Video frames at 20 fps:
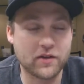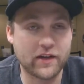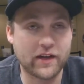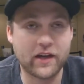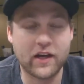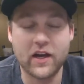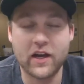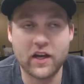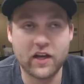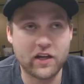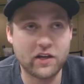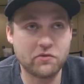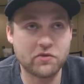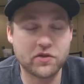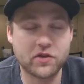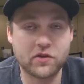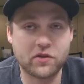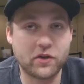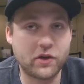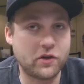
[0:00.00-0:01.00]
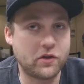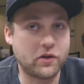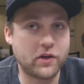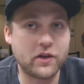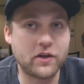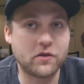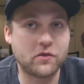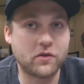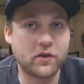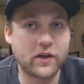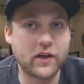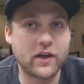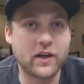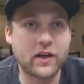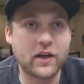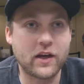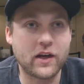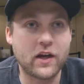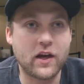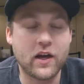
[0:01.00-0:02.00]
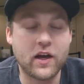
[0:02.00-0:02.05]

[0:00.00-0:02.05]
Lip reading: Like, he was clearly in the lead, and